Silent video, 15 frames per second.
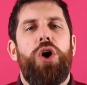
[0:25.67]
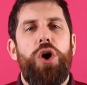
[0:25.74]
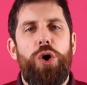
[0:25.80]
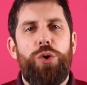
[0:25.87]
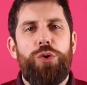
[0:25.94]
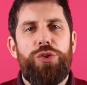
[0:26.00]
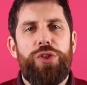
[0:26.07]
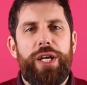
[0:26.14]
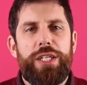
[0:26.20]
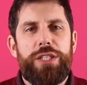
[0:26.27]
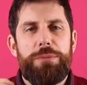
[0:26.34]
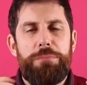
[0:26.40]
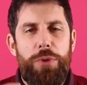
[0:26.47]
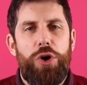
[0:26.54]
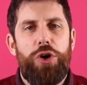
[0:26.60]
all
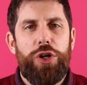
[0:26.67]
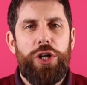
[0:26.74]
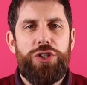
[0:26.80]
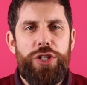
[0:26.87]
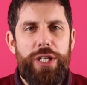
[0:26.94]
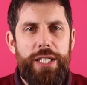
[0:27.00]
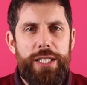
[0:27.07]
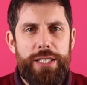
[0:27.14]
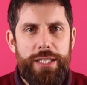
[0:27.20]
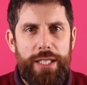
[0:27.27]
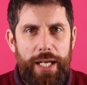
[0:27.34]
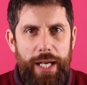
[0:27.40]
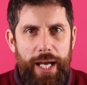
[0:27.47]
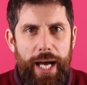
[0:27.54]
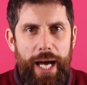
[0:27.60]
things mortgages
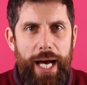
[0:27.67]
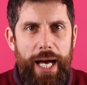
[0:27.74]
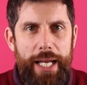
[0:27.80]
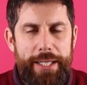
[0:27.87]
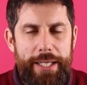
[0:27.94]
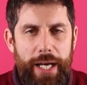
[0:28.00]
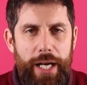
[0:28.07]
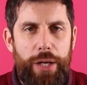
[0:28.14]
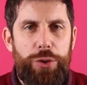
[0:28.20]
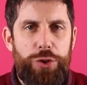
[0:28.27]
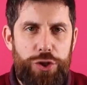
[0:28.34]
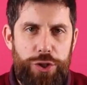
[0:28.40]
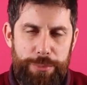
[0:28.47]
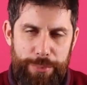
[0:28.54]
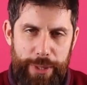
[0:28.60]
and
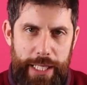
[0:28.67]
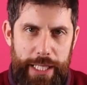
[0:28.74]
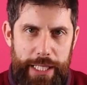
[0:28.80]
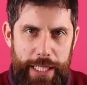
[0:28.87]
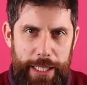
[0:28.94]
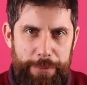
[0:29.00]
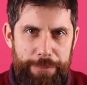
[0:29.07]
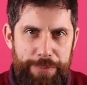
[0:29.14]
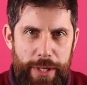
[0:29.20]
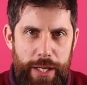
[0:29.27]
house buying.